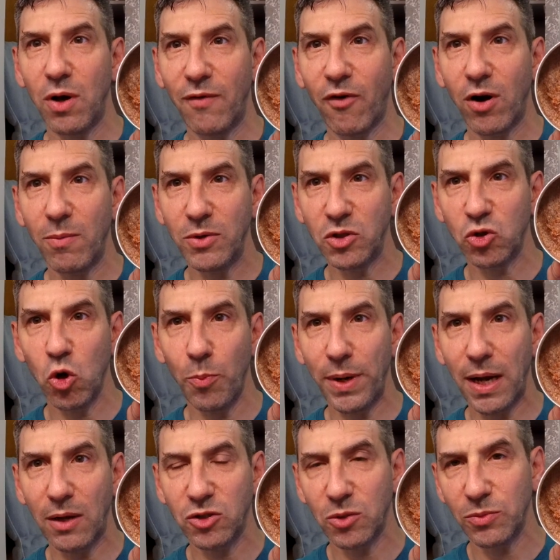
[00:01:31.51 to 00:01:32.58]
I've already been
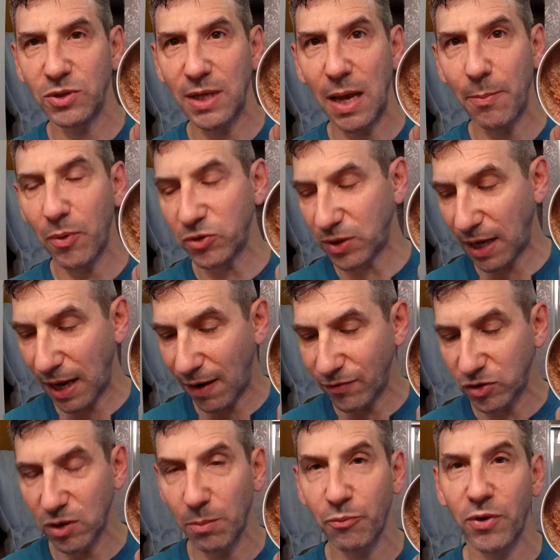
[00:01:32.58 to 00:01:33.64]
scooping out some samples, and I have
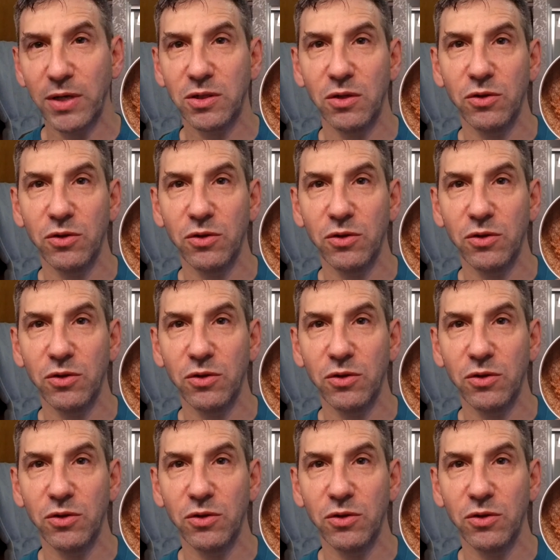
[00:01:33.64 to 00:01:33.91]
some pressed